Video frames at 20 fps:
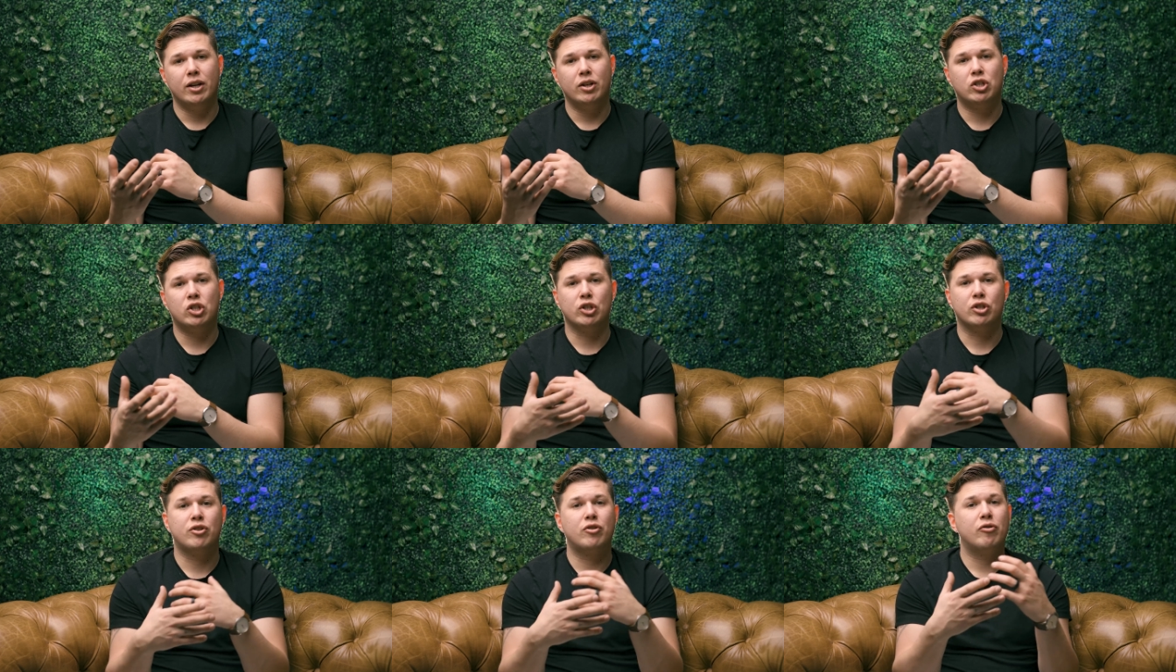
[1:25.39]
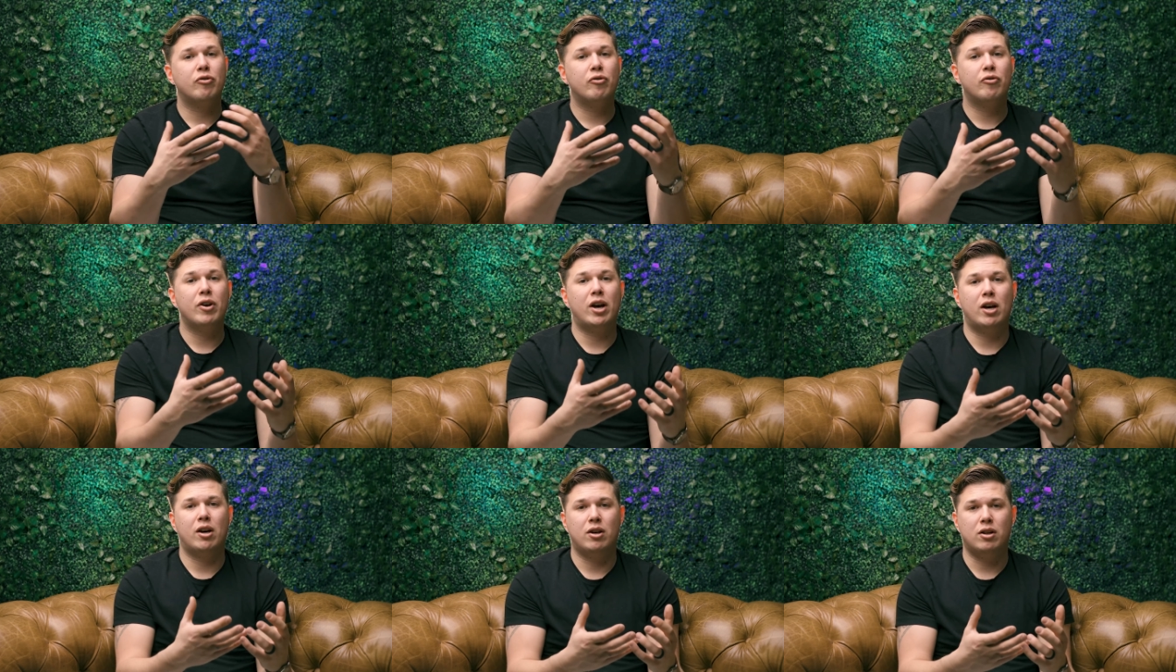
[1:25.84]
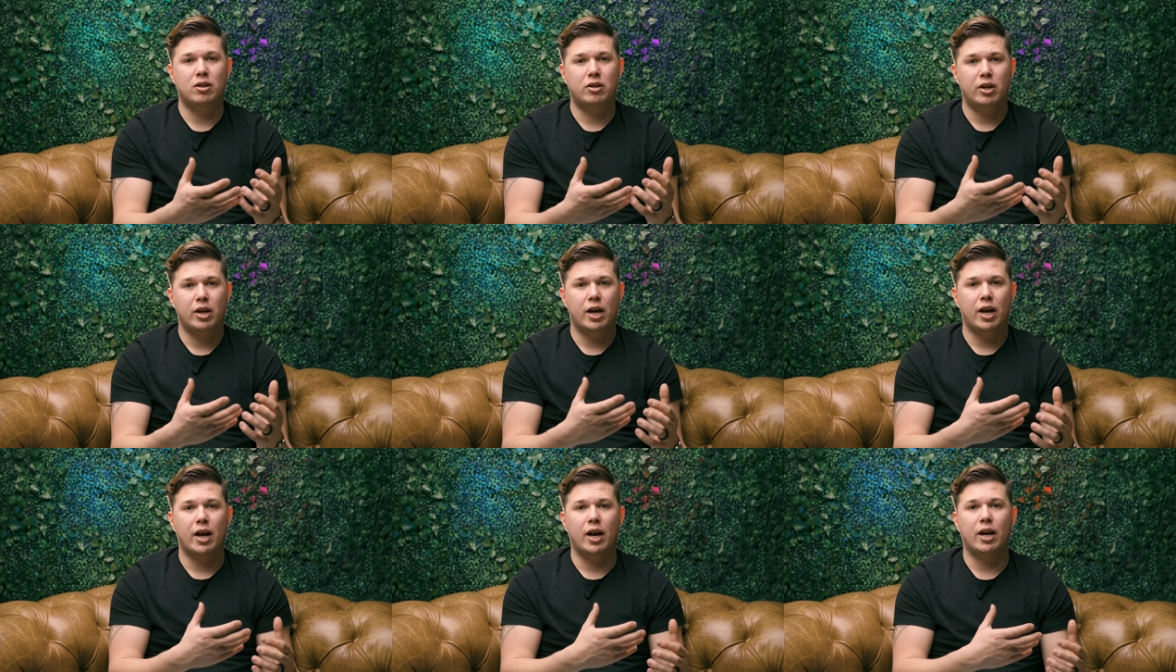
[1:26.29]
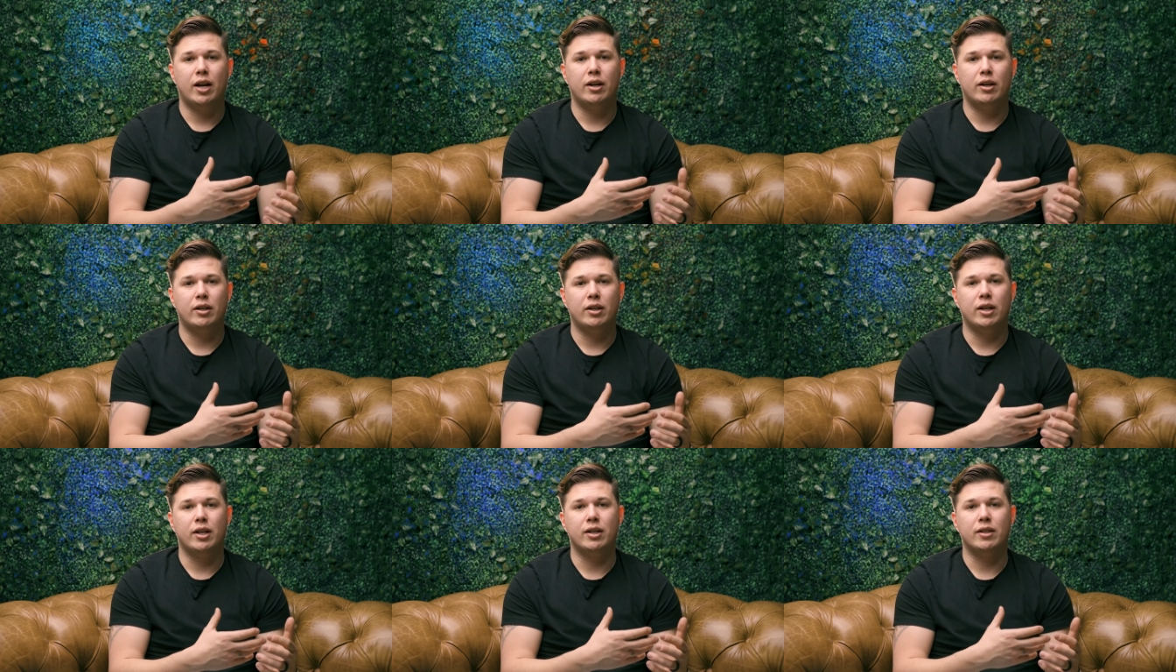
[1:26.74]
just fell
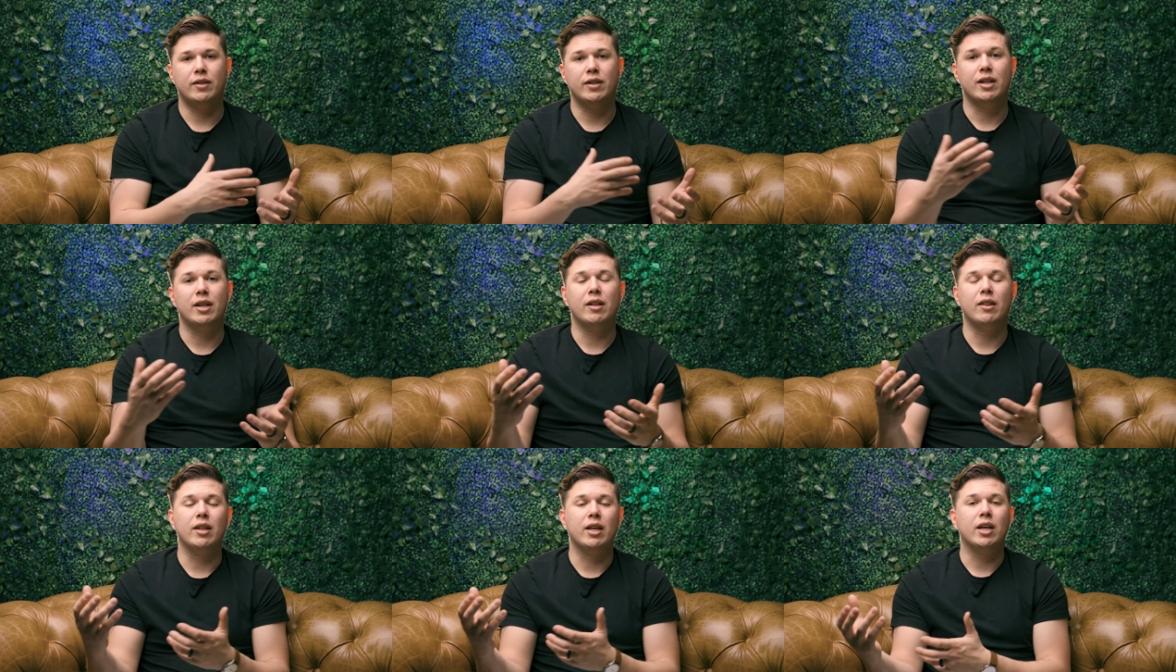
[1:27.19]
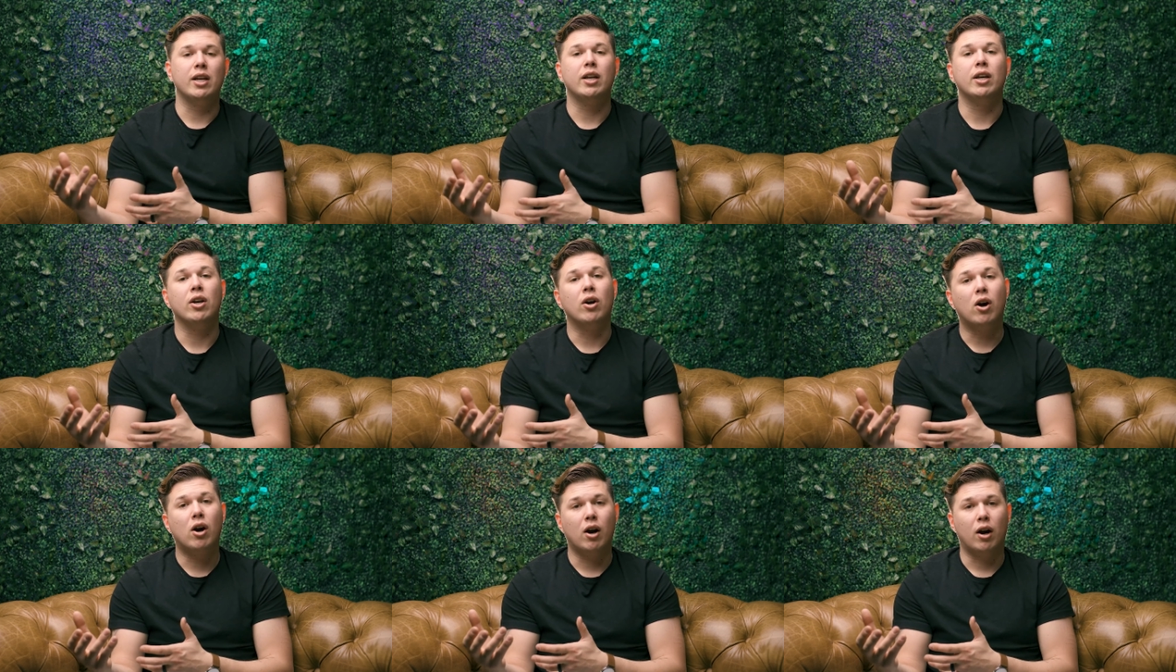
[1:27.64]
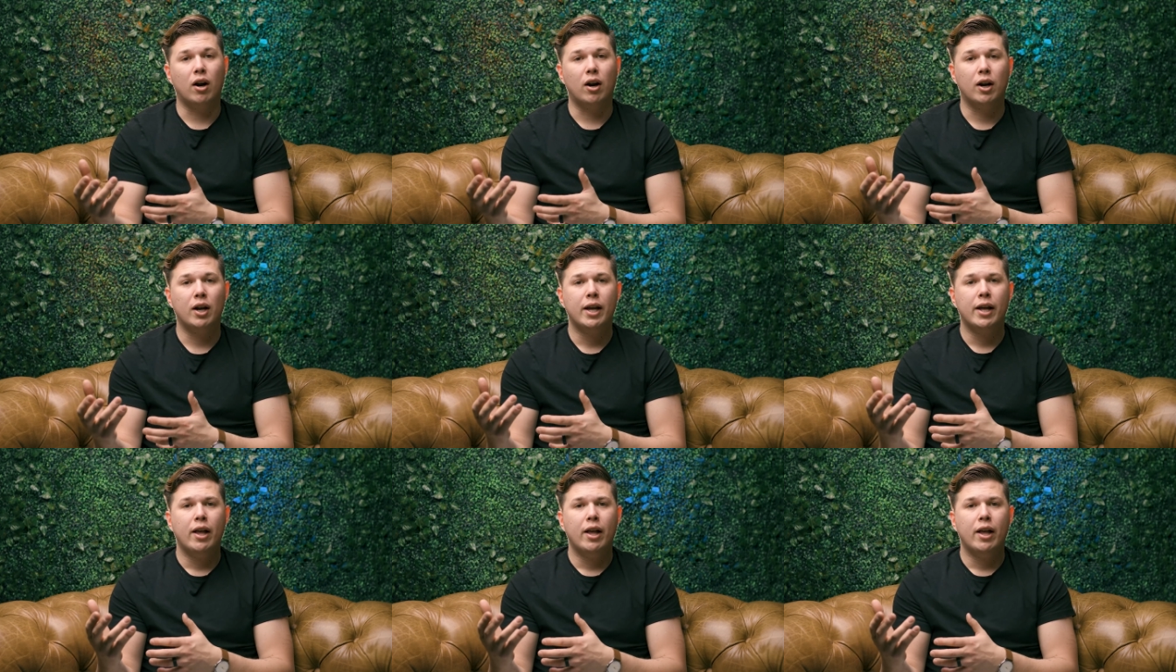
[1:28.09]
and is in the ER.